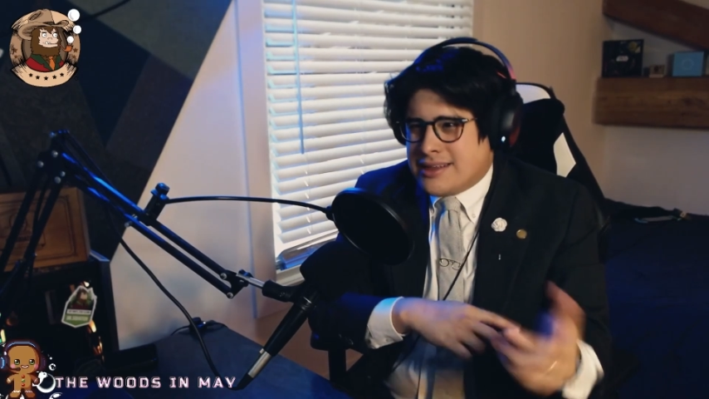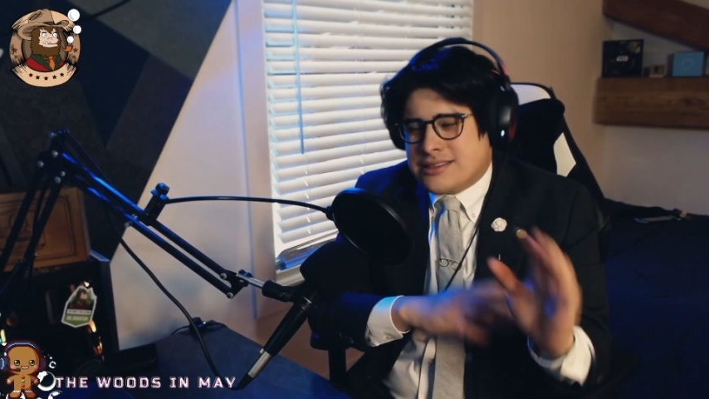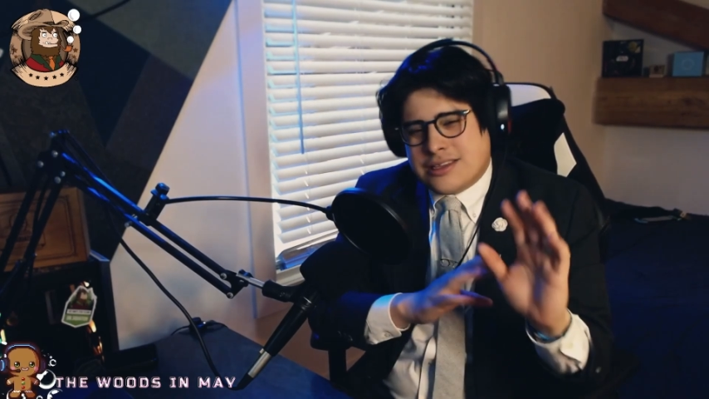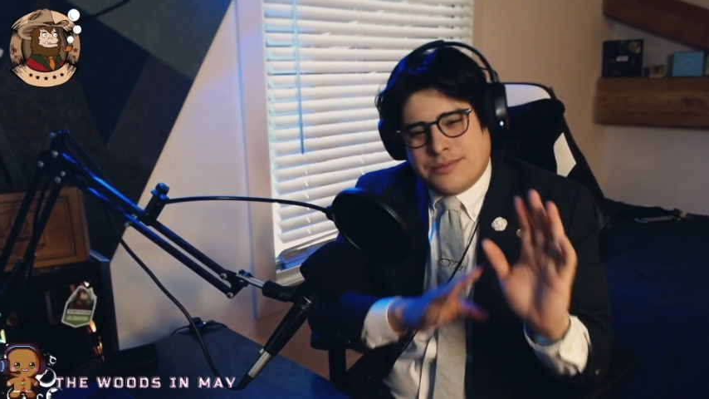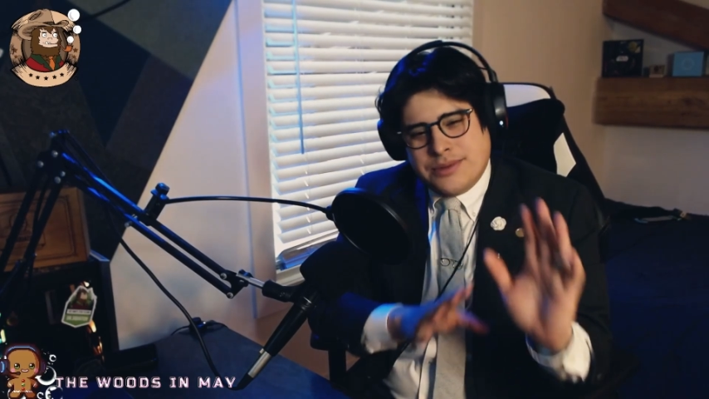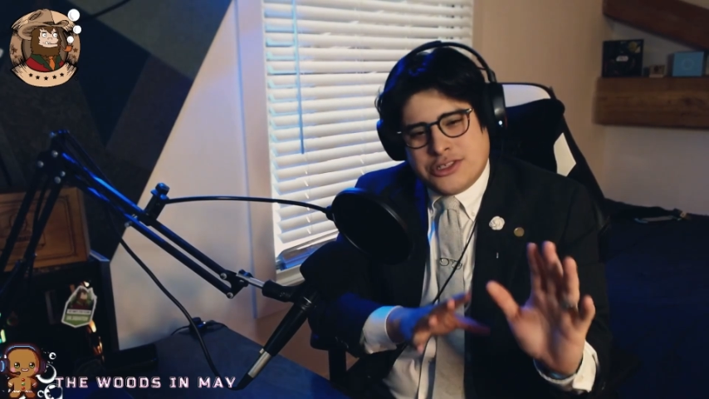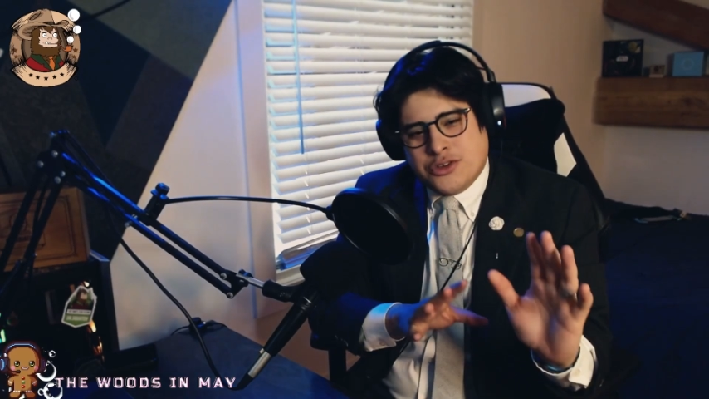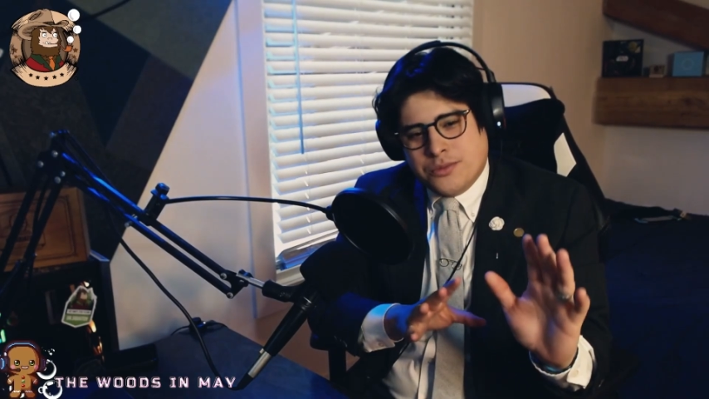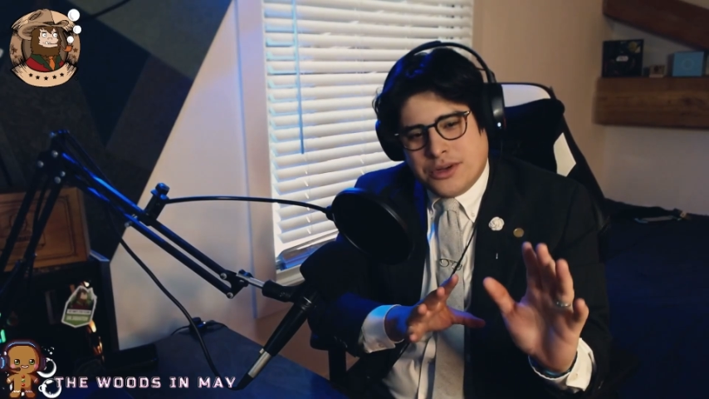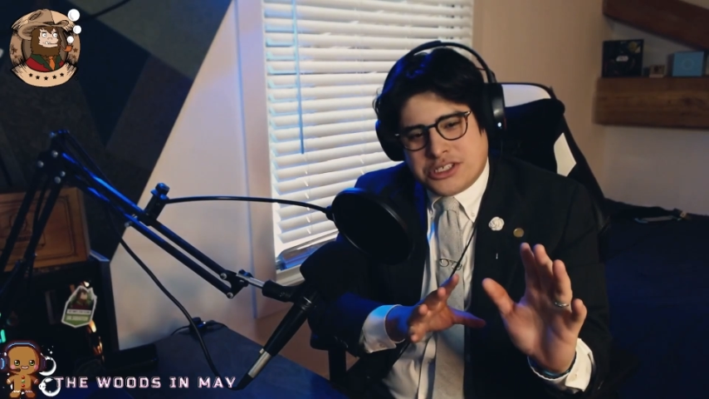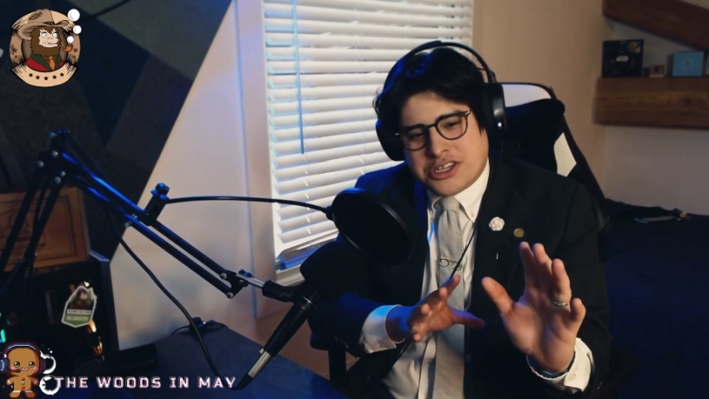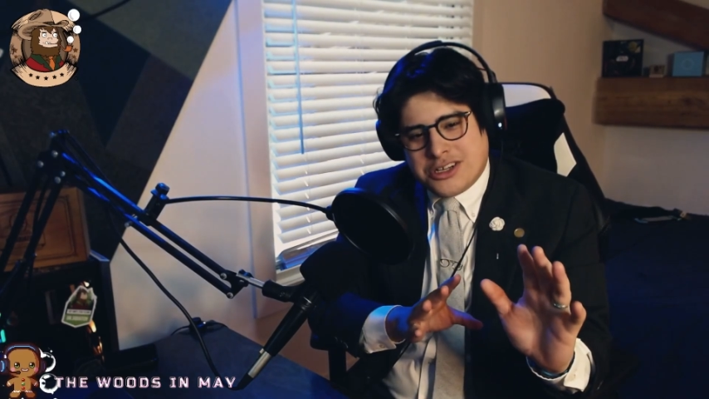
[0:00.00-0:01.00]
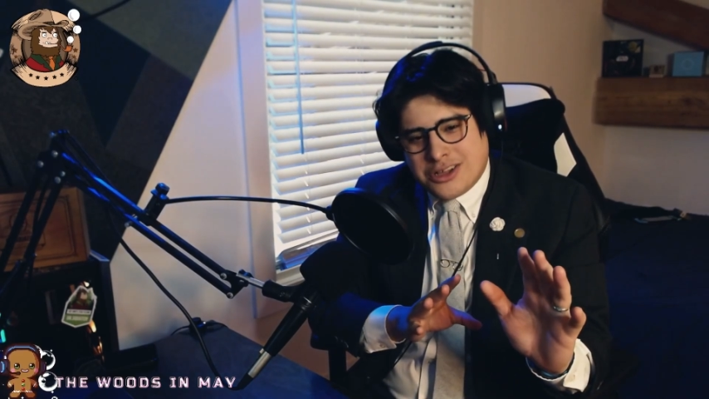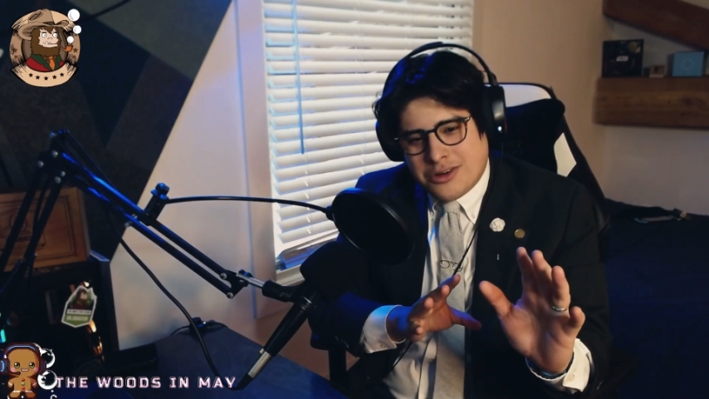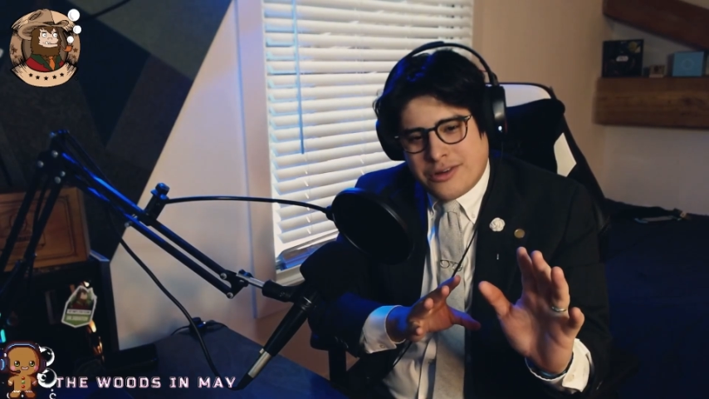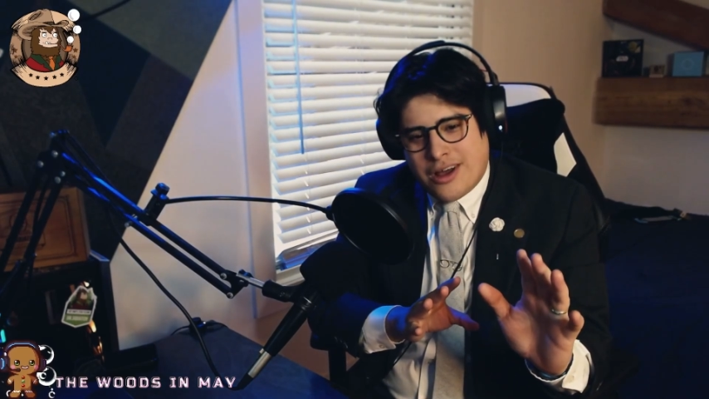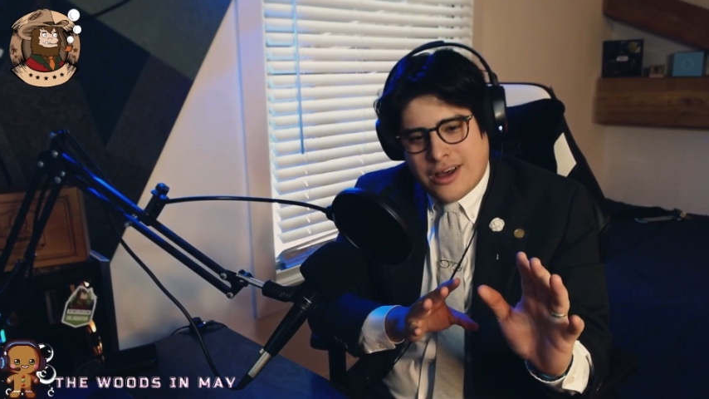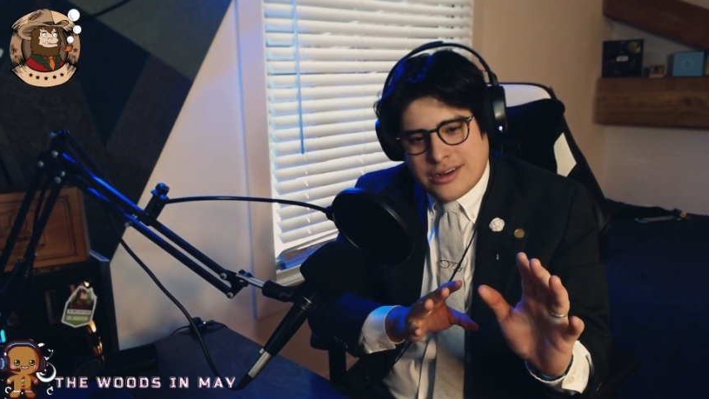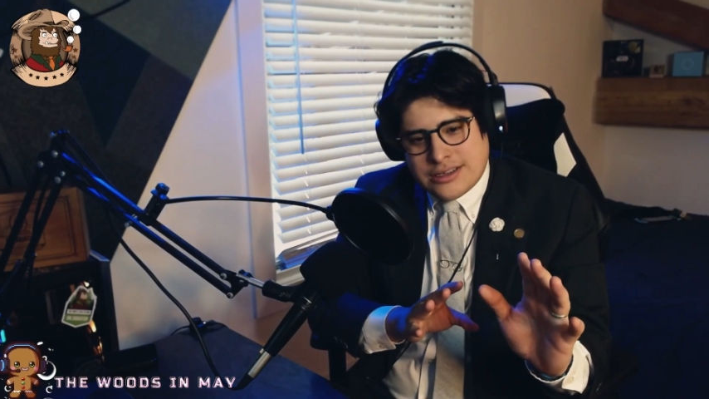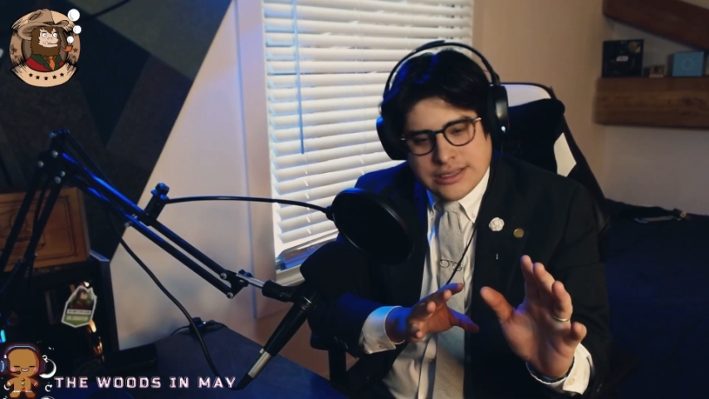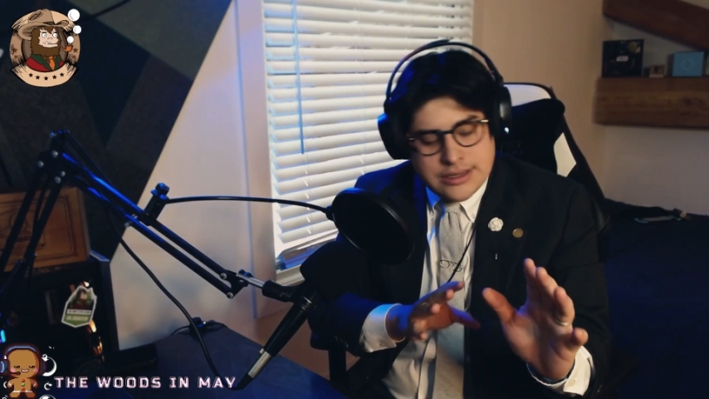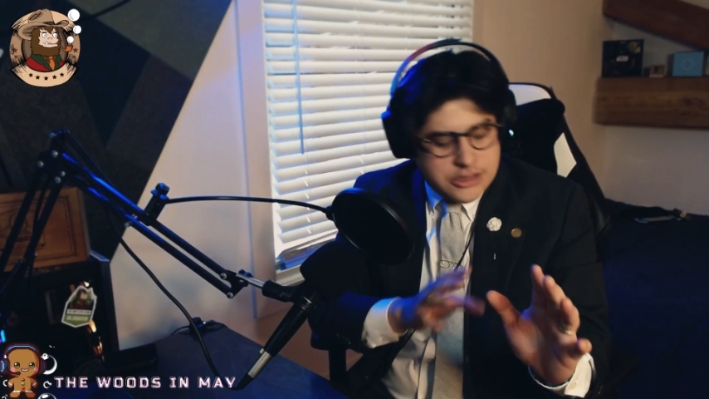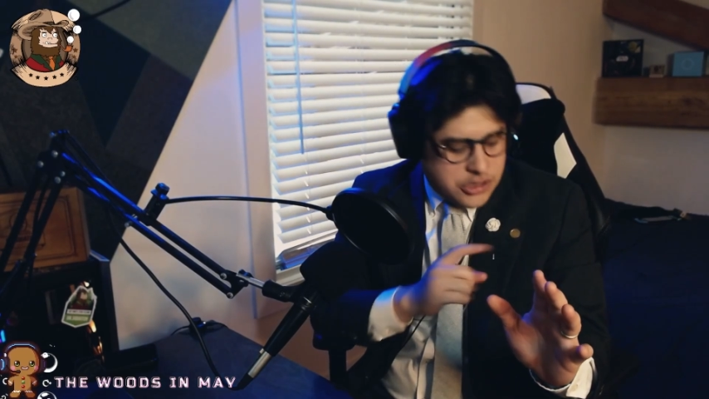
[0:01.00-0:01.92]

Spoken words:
That's going to be too much cologne, honestly.